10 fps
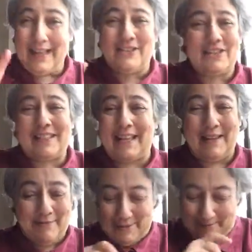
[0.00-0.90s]
that just
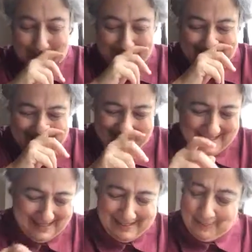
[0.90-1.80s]
came to me
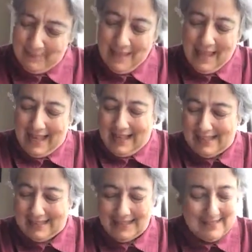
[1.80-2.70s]

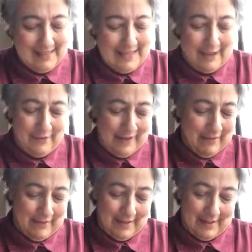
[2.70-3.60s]
as I set out of
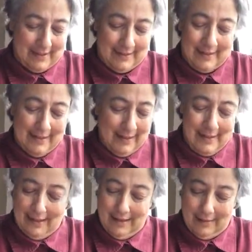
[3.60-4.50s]
Africa.
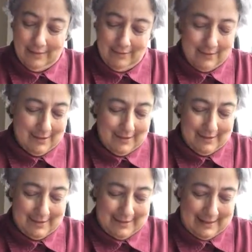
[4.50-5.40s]
Oh
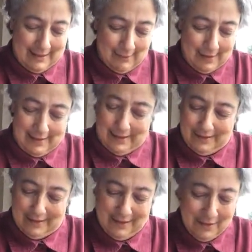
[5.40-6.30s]
God, it's one of
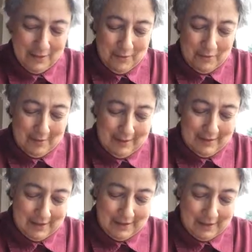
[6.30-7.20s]
the, one
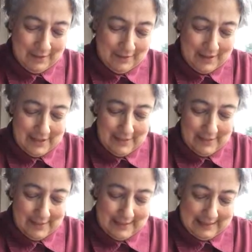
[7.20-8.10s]
of those
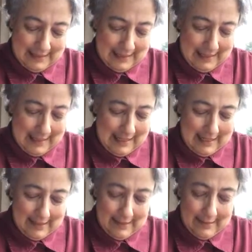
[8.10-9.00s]
afternoons.
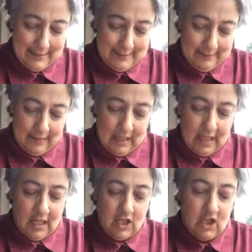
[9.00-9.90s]
Um,
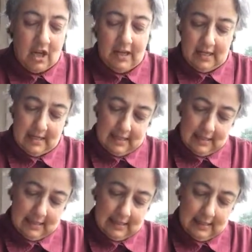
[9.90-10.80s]
giant
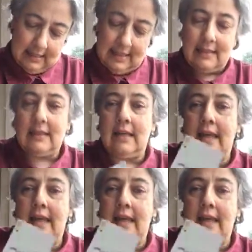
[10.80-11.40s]
desert